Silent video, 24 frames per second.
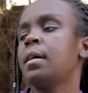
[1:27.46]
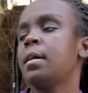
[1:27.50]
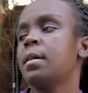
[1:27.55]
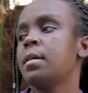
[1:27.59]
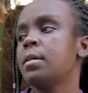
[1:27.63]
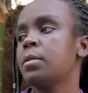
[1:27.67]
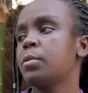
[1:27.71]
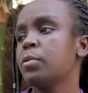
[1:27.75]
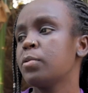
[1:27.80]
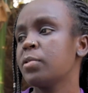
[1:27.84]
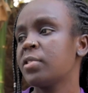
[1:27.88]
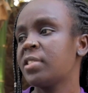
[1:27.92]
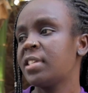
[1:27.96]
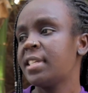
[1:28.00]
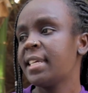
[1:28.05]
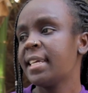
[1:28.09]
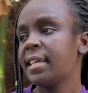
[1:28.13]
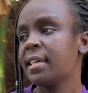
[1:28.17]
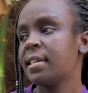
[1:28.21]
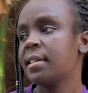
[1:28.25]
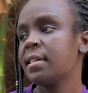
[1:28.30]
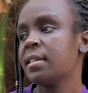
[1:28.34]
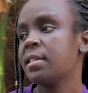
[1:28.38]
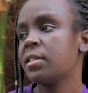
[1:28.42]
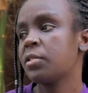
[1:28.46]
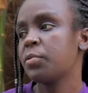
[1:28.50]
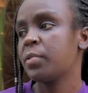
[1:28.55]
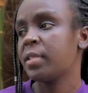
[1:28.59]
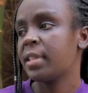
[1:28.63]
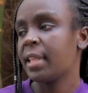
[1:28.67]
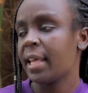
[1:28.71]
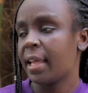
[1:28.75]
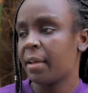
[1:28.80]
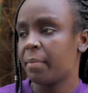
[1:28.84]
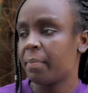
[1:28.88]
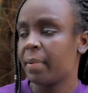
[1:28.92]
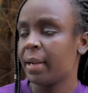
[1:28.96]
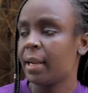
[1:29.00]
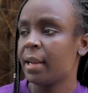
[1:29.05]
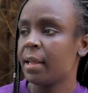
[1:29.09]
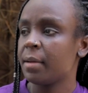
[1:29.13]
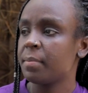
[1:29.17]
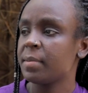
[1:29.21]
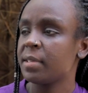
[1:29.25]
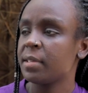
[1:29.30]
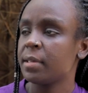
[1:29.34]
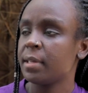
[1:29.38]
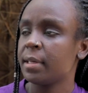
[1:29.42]
I was diagnosed with
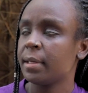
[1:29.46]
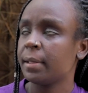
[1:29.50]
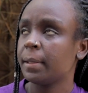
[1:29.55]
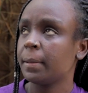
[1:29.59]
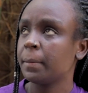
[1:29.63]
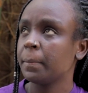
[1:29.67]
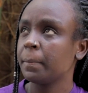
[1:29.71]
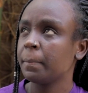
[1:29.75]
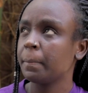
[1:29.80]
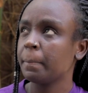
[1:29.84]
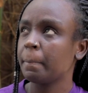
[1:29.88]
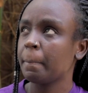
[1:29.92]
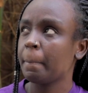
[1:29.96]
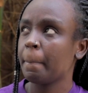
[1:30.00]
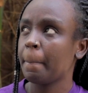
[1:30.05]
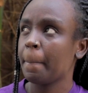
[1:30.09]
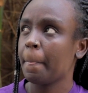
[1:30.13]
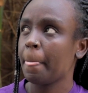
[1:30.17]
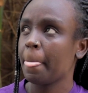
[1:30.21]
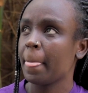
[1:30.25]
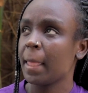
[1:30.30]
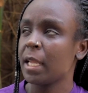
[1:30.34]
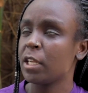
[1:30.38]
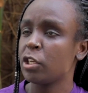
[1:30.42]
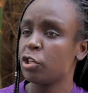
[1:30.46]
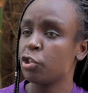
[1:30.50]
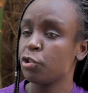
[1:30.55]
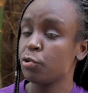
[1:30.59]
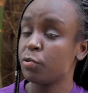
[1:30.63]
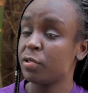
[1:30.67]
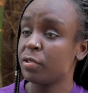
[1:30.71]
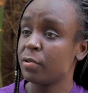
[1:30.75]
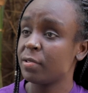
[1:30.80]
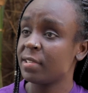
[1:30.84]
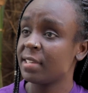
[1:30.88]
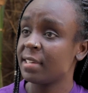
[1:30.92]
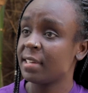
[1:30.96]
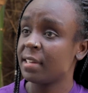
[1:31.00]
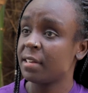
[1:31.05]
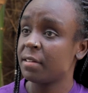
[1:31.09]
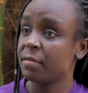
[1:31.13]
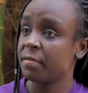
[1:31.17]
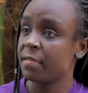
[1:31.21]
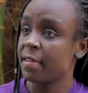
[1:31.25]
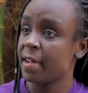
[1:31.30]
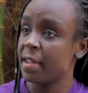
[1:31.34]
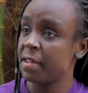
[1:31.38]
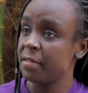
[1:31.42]
epilepsy in
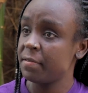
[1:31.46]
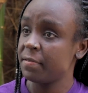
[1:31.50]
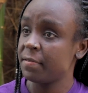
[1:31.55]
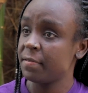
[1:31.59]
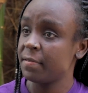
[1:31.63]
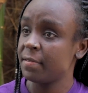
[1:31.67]
2005,